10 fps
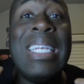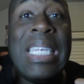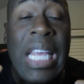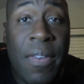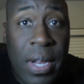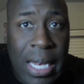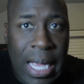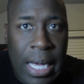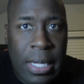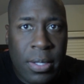
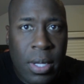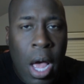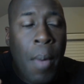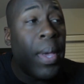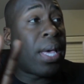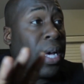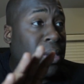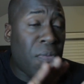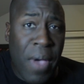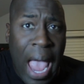dividends
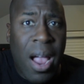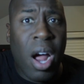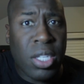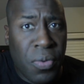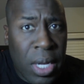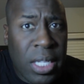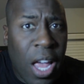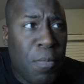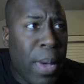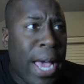because vanguard's a really
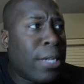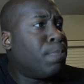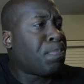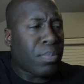safe bet